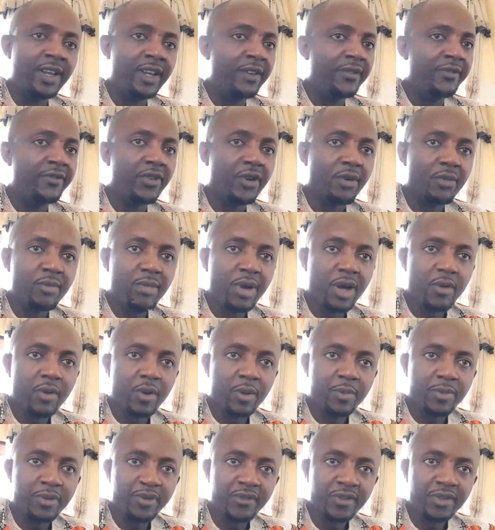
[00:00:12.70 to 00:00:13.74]
From
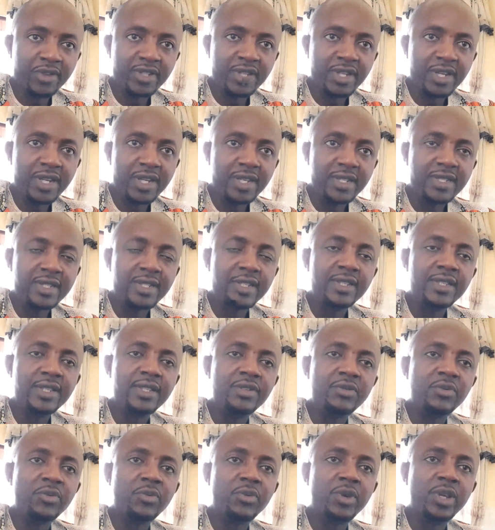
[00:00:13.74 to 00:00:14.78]
our previous
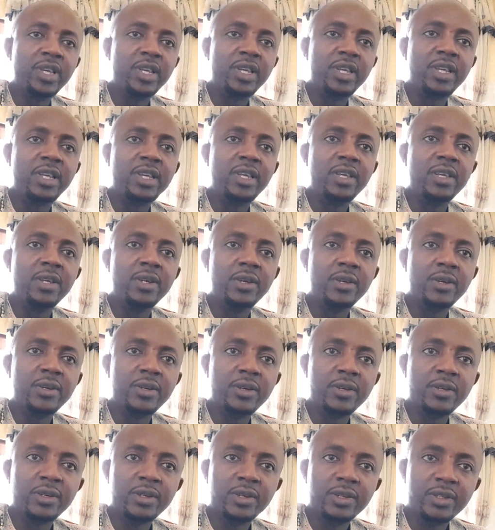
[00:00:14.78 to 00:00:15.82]
lesson, we
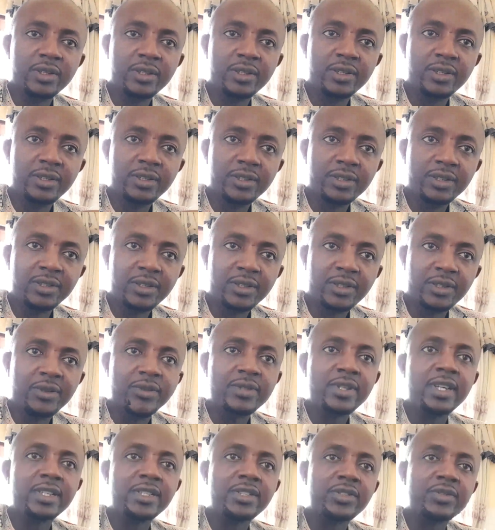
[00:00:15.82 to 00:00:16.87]

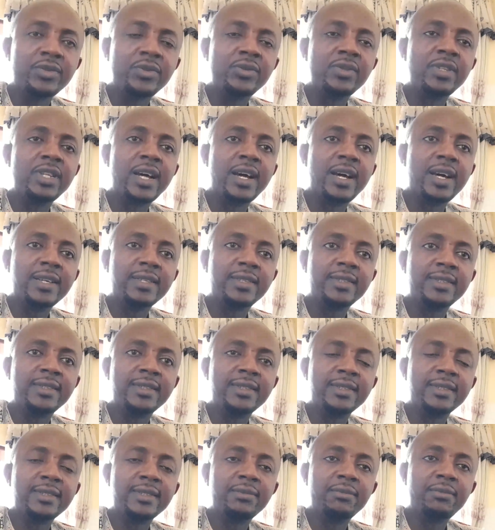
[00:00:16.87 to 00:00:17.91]
understood that
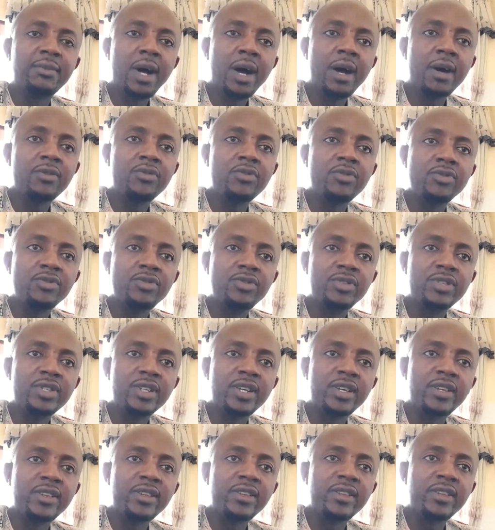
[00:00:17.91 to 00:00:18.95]

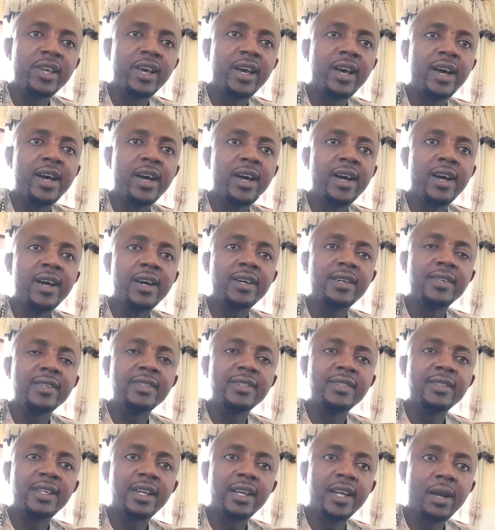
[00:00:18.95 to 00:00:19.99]
macronutrients are
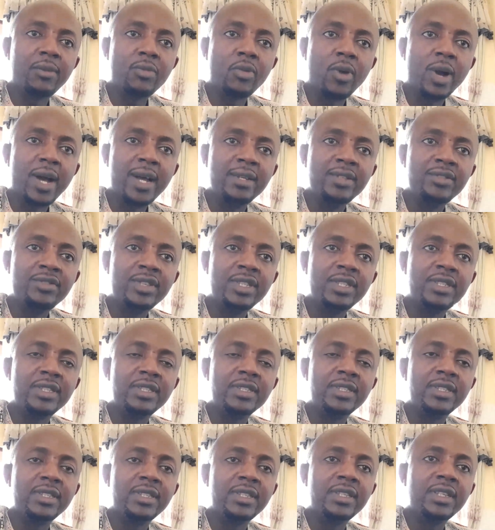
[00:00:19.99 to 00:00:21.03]
the
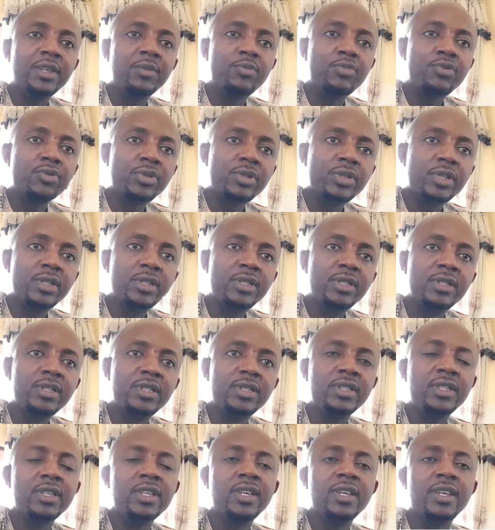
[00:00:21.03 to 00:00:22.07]
carbohydrates, the
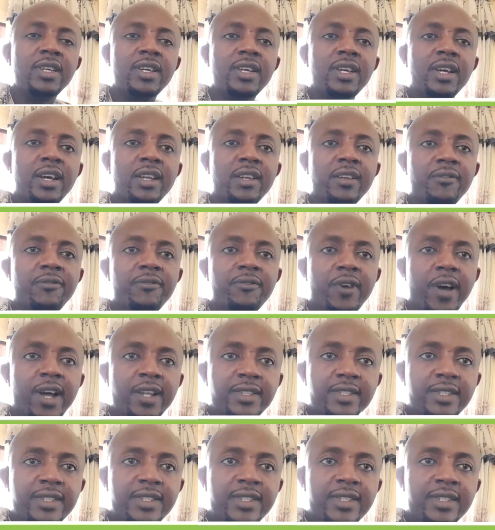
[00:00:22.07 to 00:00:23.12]
proteins, the
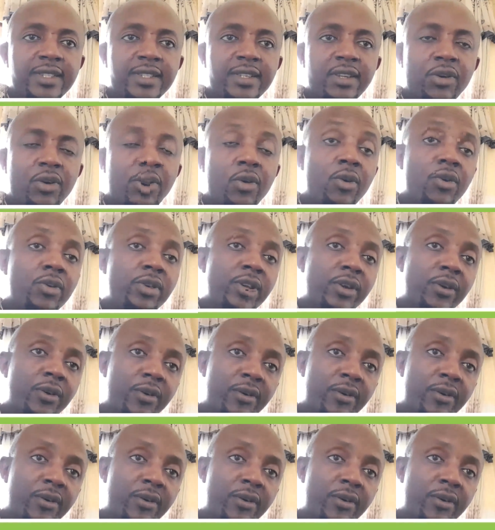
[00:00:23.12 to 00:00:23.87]
fats, or the